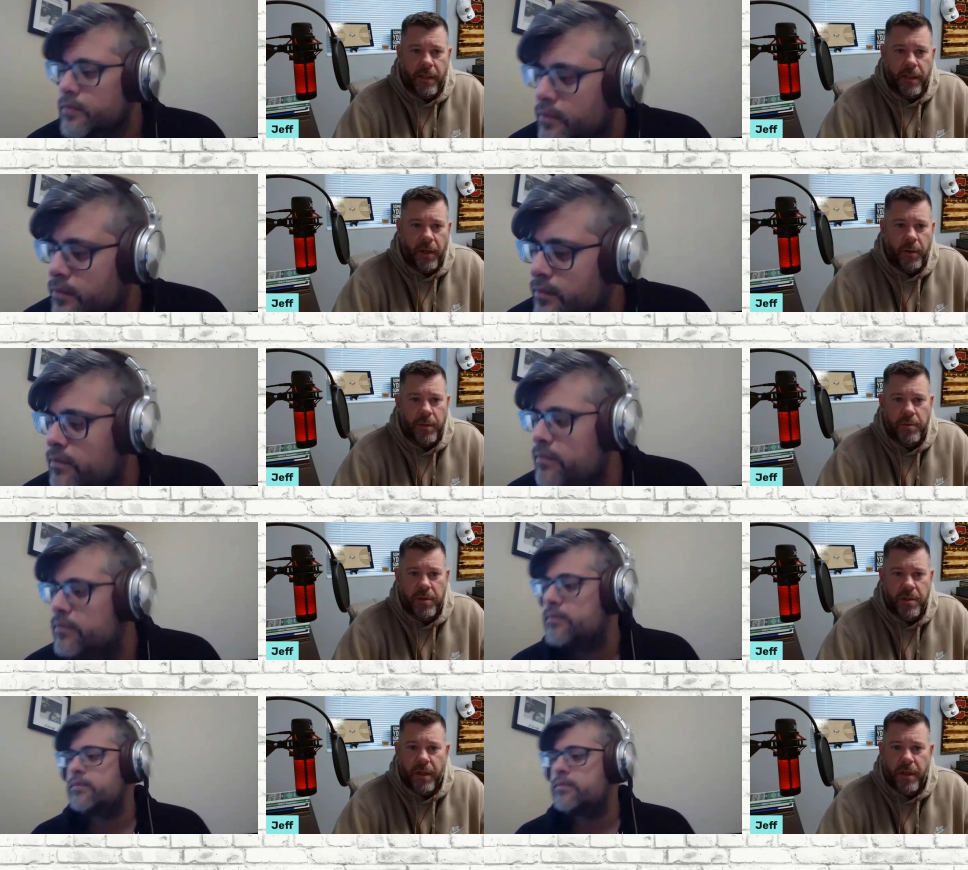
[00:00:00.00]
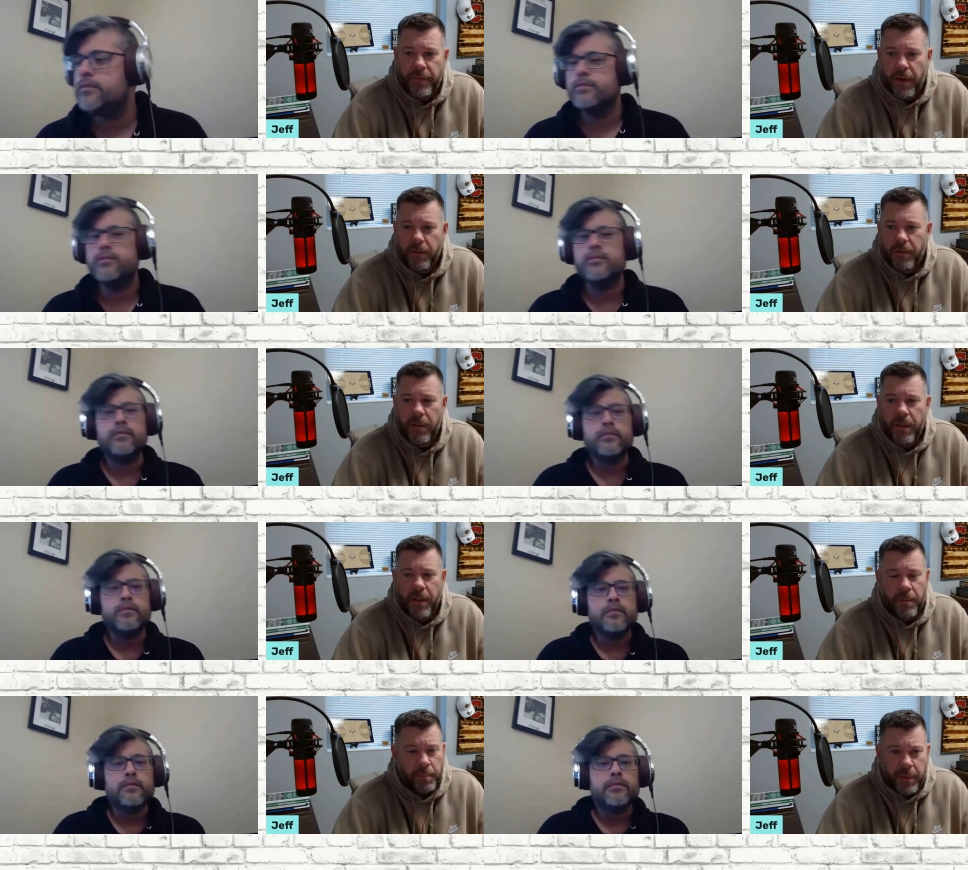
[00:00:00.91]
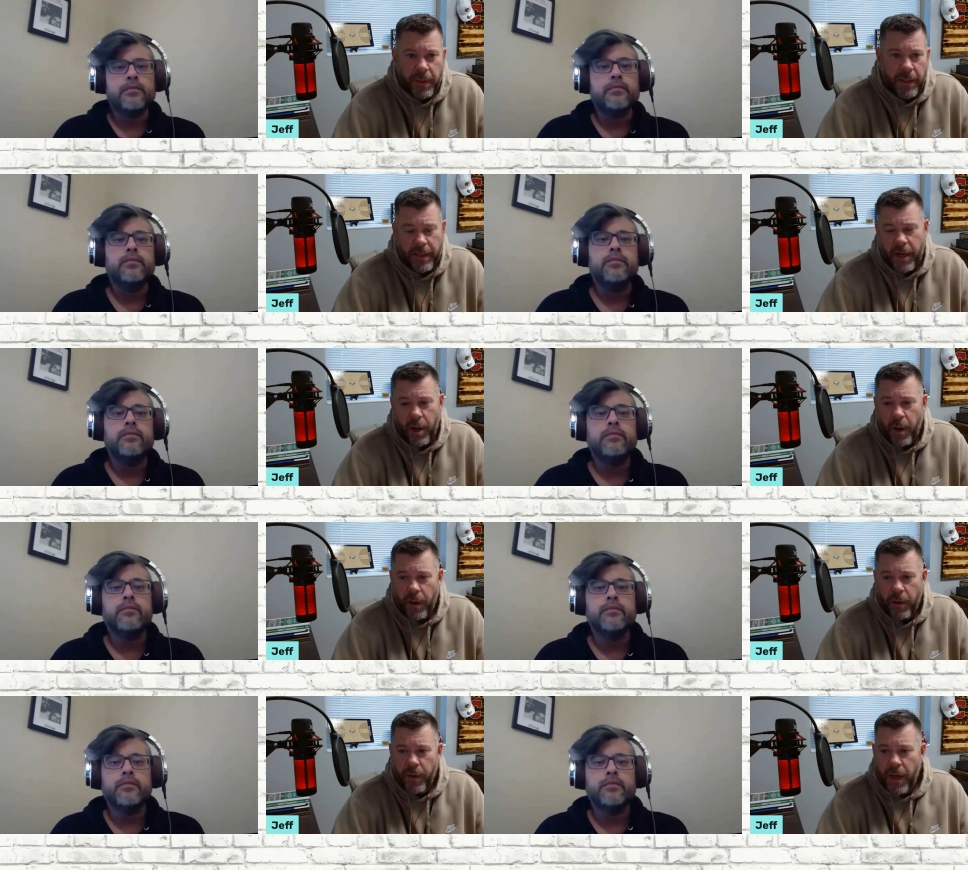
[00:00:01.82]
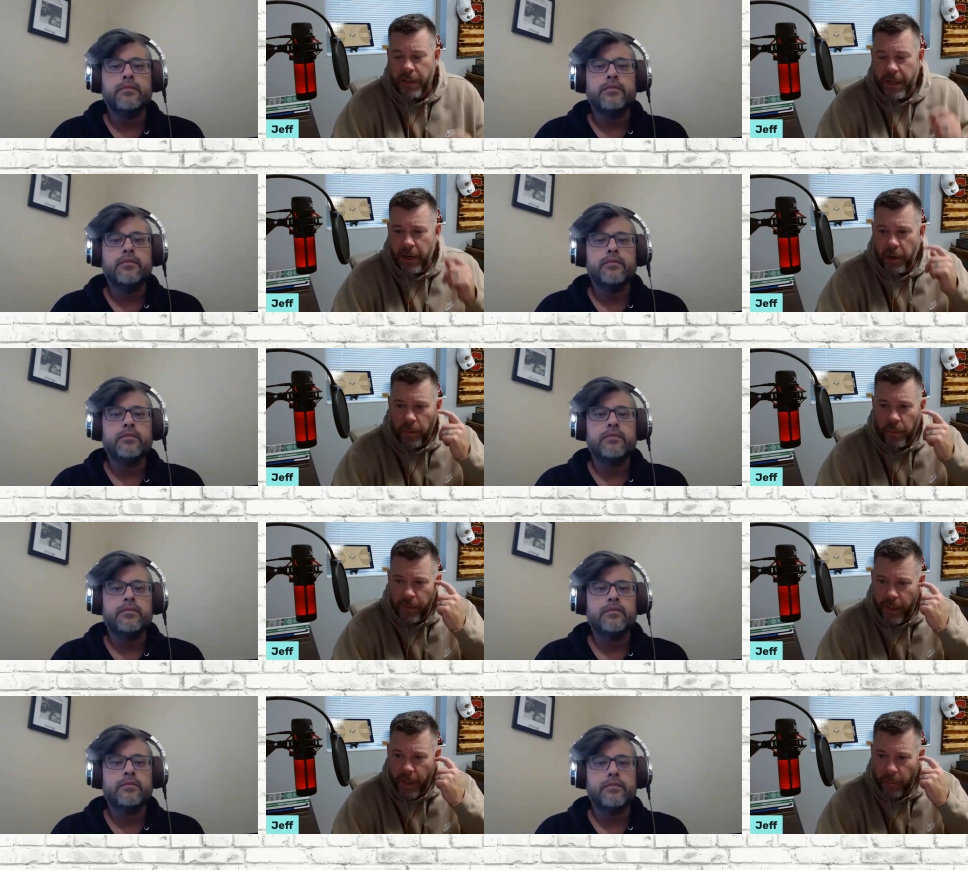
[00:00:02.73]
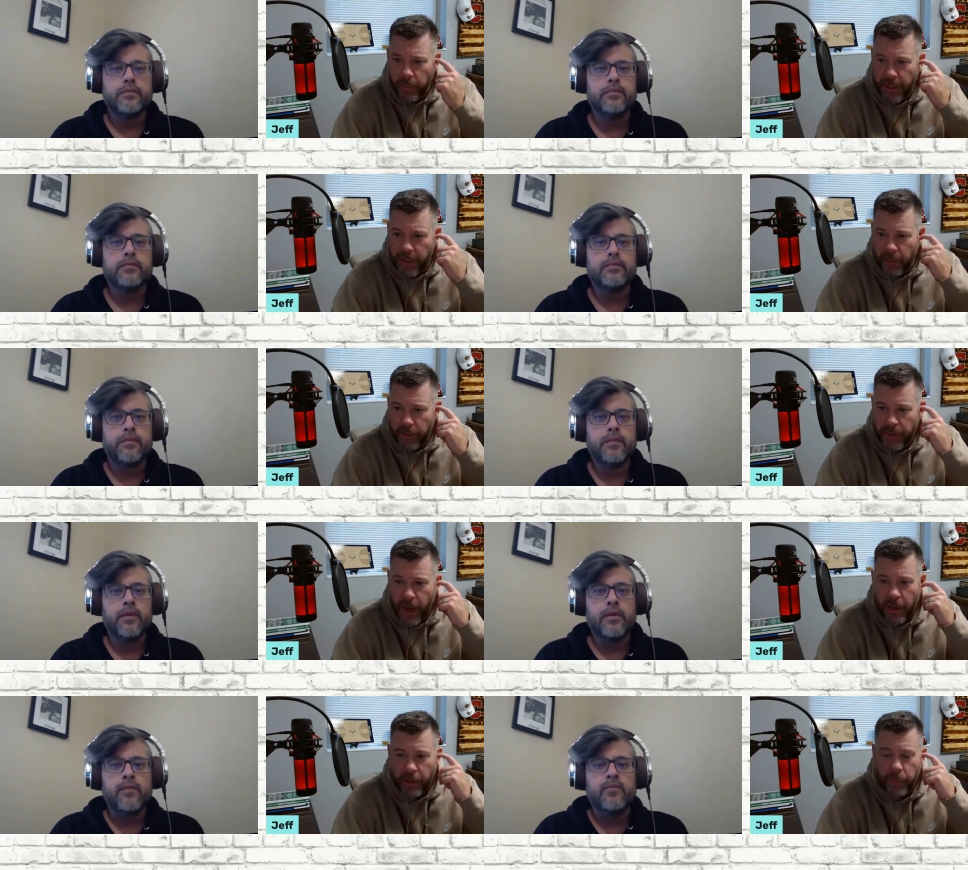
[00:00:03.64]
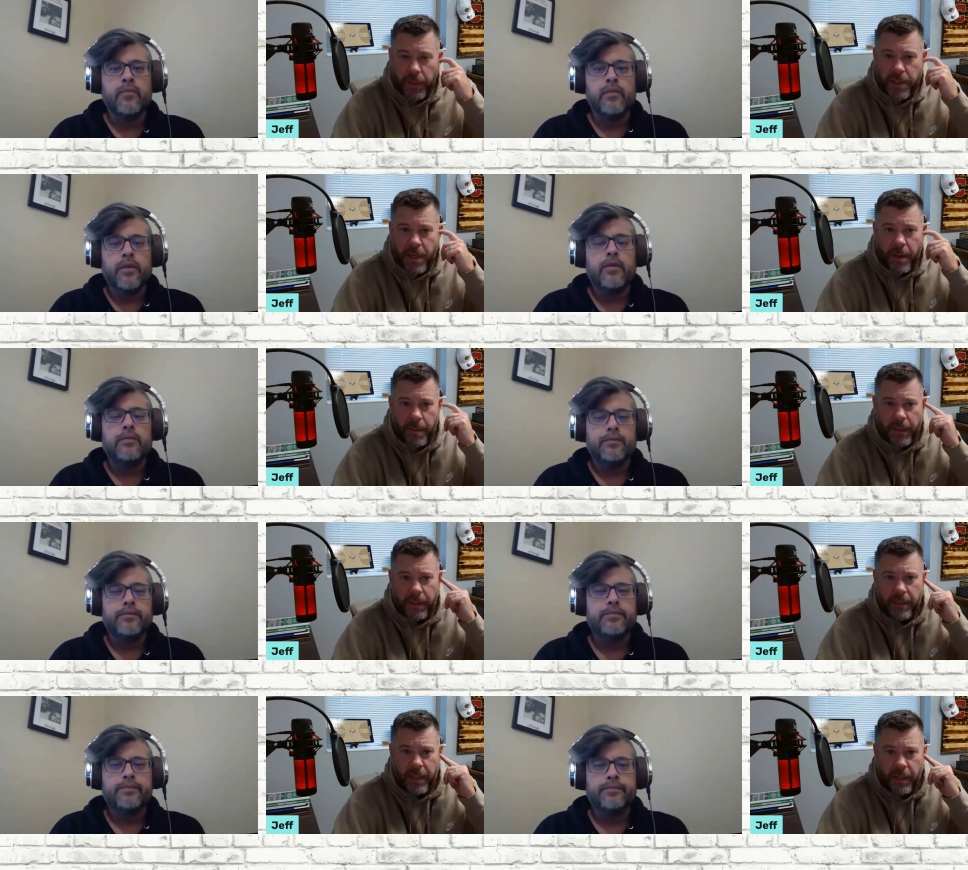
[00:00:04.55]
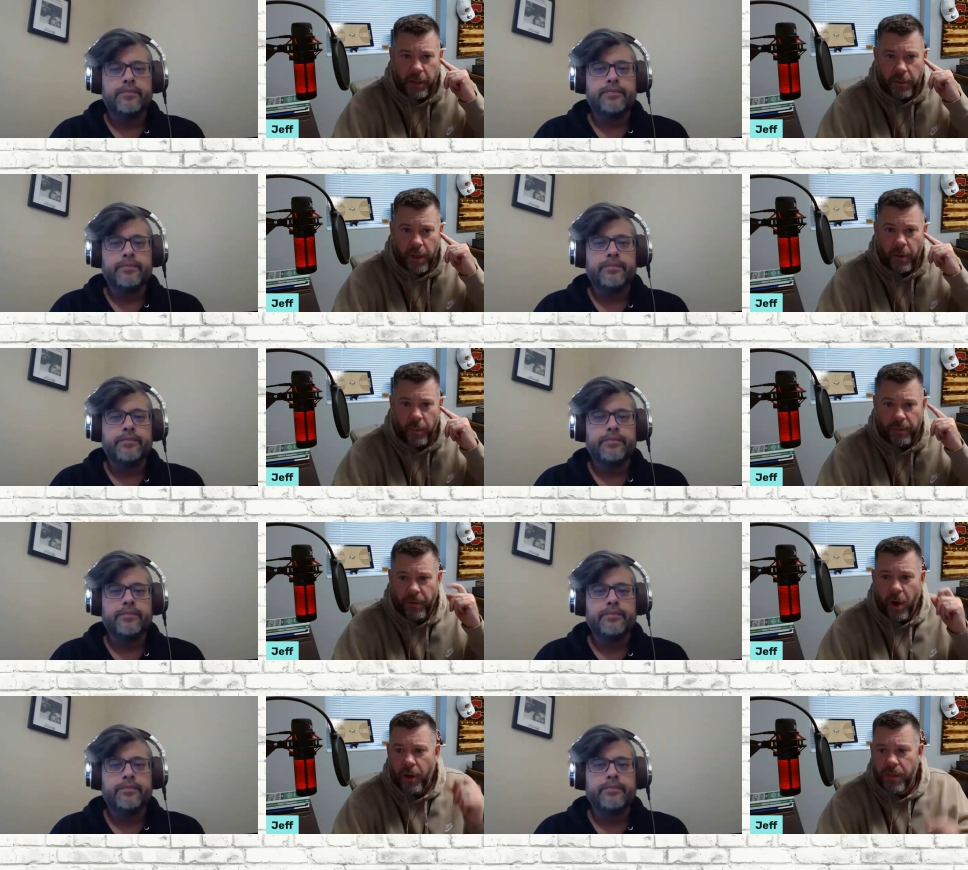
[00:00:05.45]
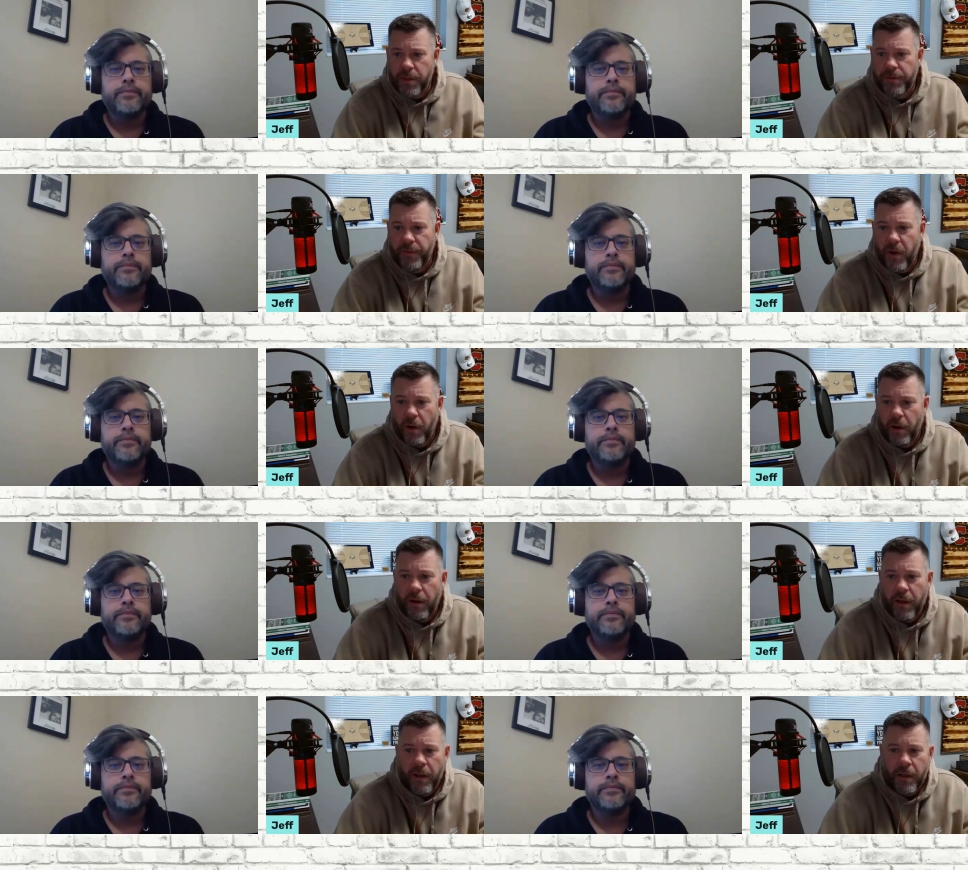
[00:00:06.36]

Speaker 1: You know, he was just he felt you know, I, I could hear him, you know, pleading with the doctor, please let me continue. You know, we've gone this far.